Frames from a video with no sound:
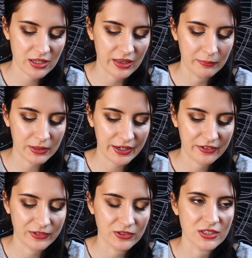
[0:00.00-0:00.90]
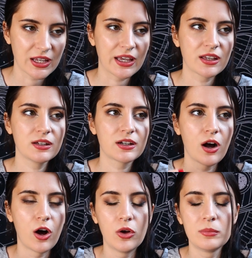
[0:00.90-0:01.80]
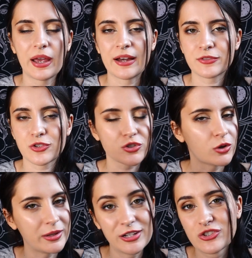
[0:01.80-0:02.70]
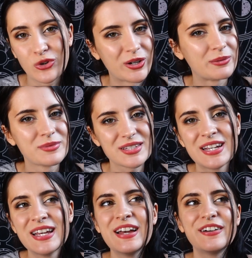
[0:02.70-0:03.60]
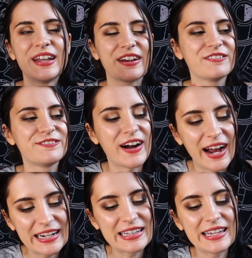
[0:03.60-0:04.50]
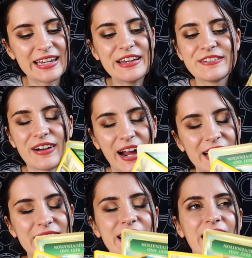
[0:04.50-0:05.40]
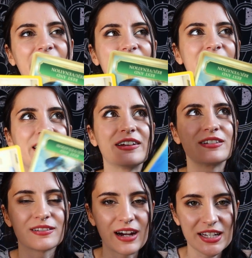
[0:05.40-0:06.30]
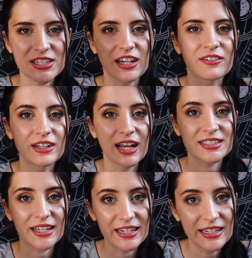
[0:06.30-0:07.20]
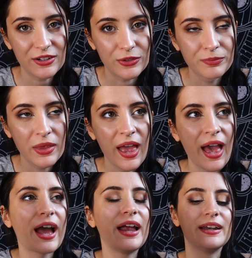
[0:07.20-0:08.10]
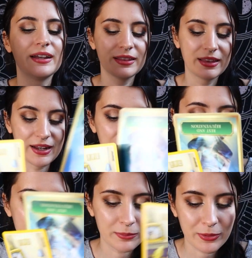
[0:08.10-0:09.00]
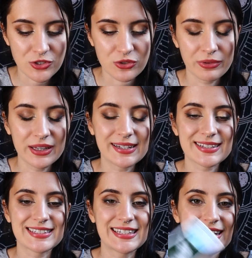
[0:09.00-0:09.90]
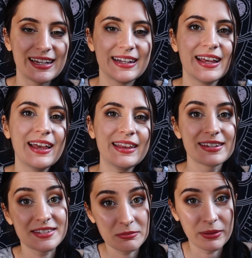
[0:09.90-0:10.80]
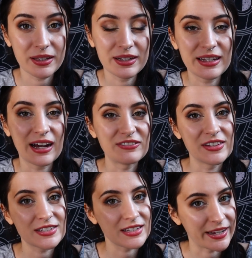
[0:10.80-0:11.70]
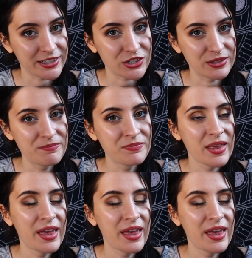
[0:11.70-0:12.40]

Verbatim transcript: to them kind of feels like calm after so many storms. Like finally, finally, I can rest, I can relax, I can heal. And the Nightingale person really does need the stability of this connection